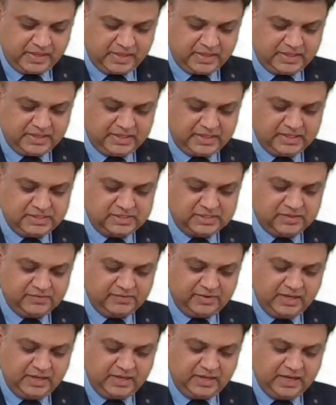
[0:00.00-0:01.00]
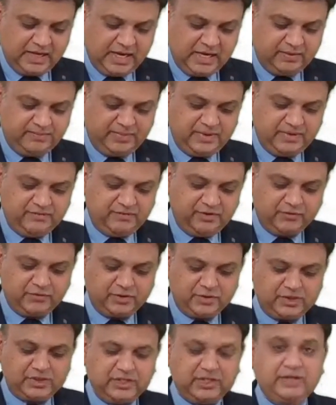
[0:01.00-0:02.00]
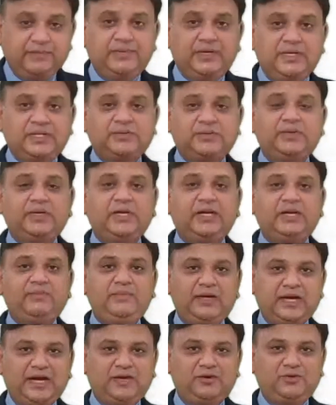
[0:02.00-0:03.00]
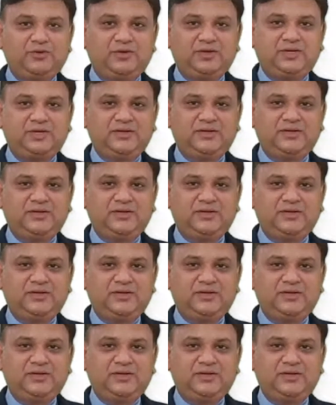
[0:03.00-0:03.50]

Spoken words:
That is the way NPV for the replacement can be calculated.